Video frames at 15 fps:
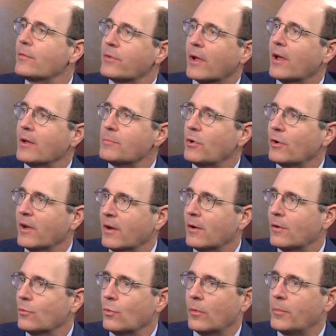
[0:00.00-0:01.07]
advocate
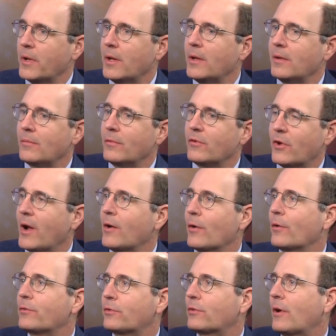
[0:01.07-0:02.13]
putting on will be
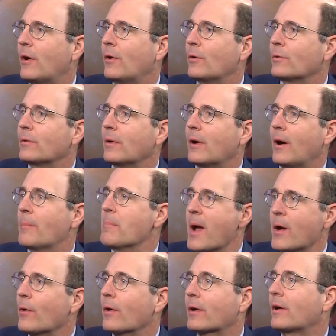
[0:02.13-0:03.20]
tariffs on
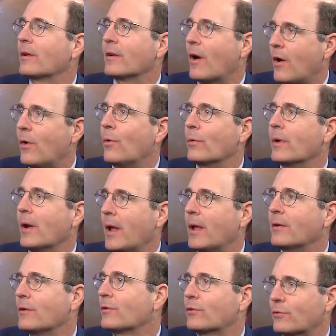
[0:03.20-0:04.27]
American-owned
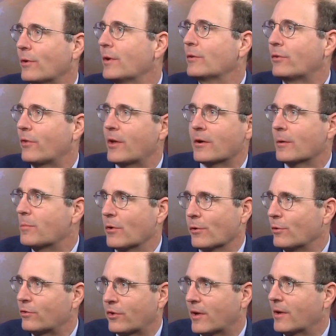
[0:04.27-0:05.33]
industries that are
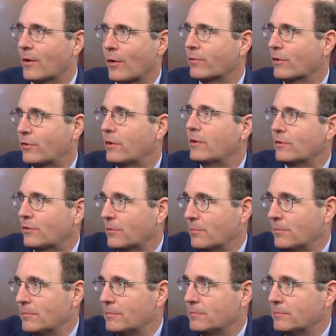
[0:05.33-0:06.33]
producing overseas.